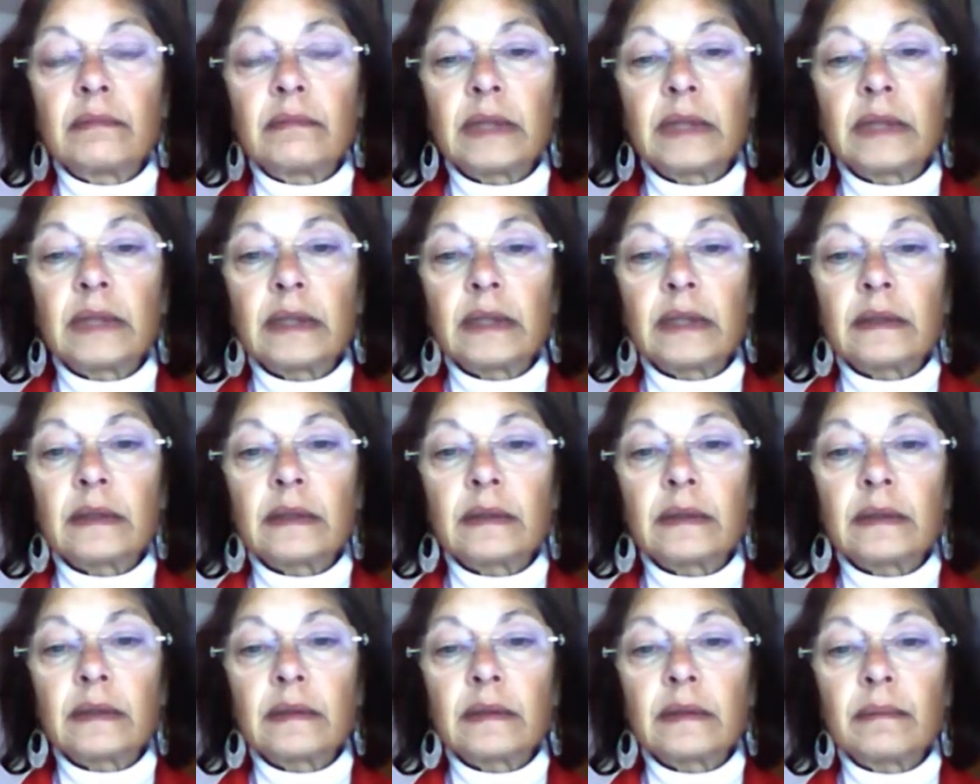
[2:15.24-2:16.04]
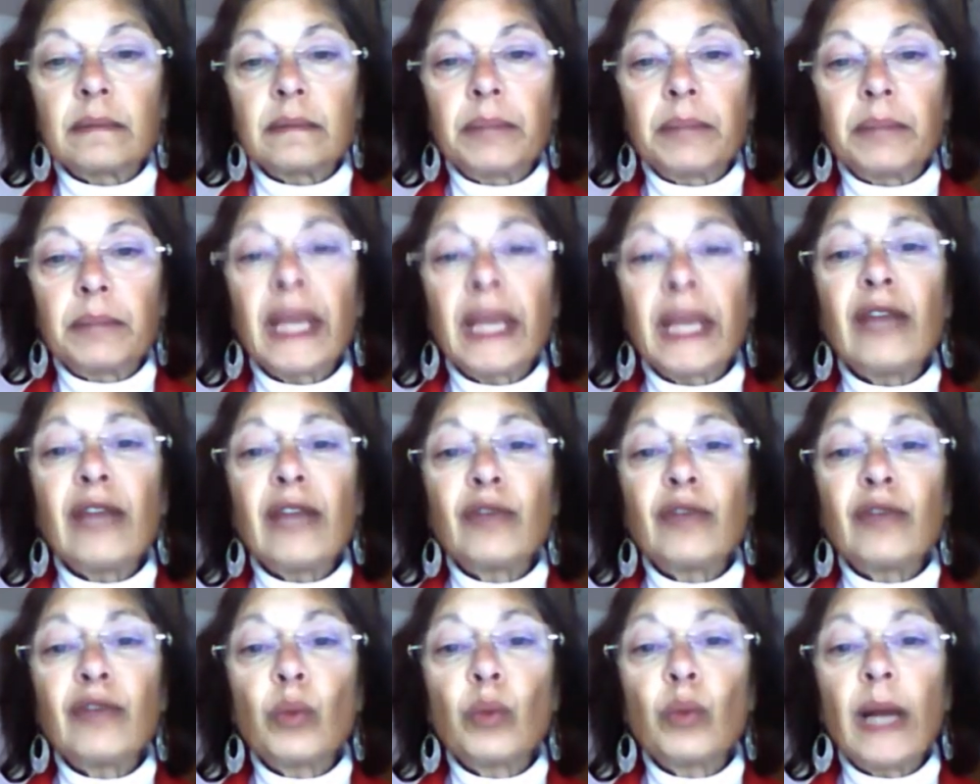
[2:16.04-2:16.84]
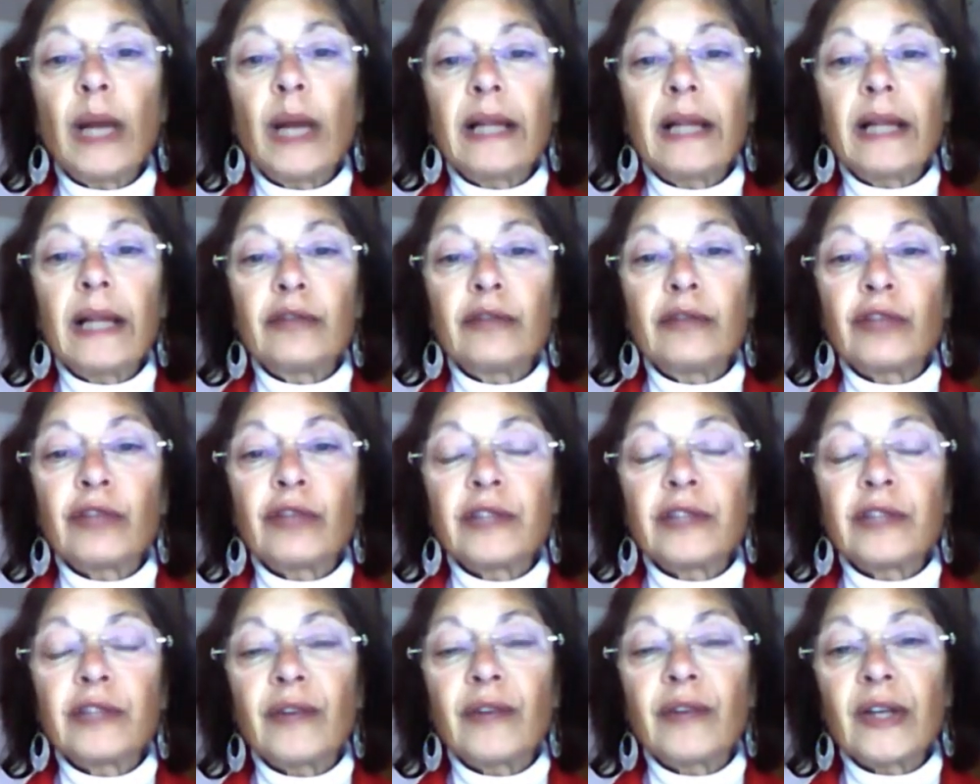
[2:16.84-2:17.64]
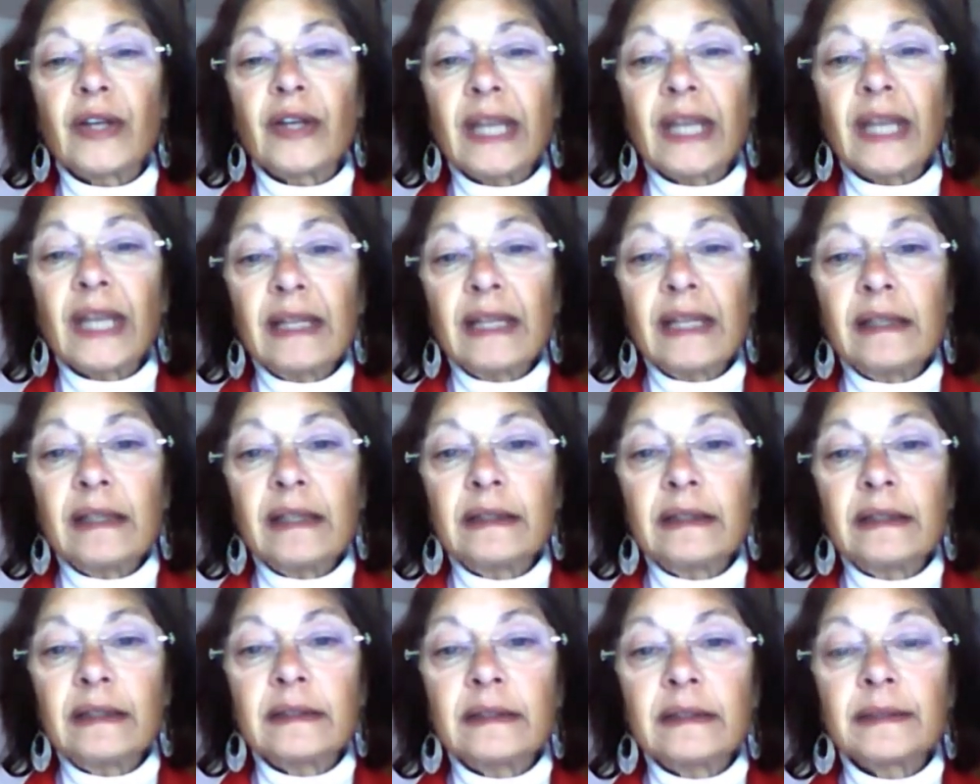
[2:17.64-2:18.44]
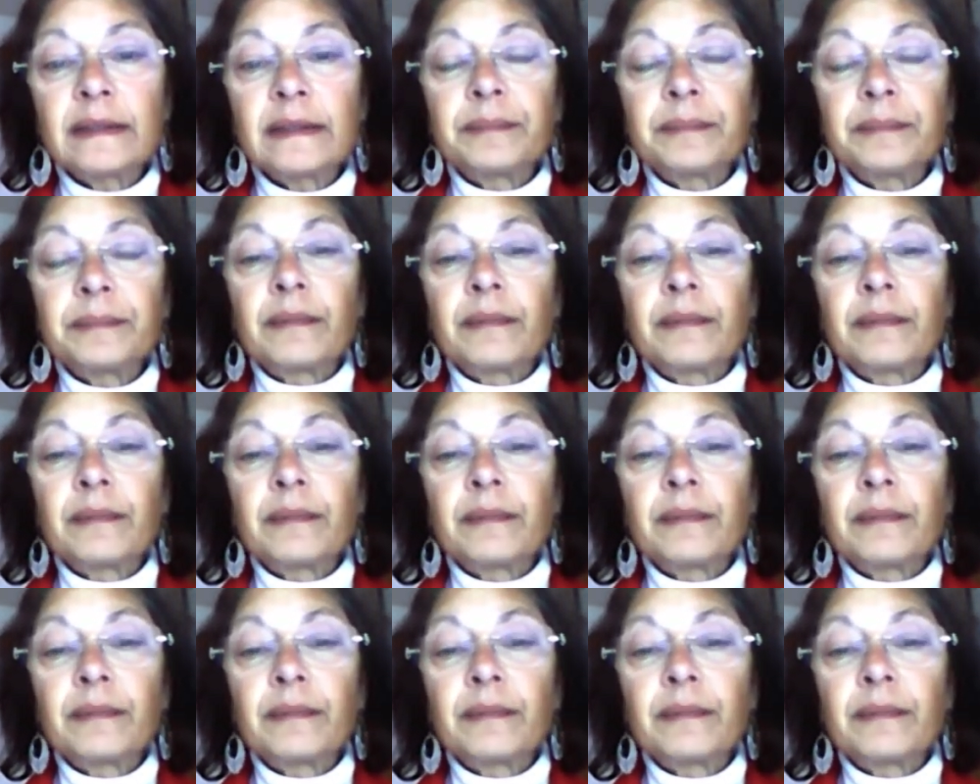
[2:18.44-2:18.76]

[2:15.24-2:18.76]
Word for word: uh, behaving well in front of our kids.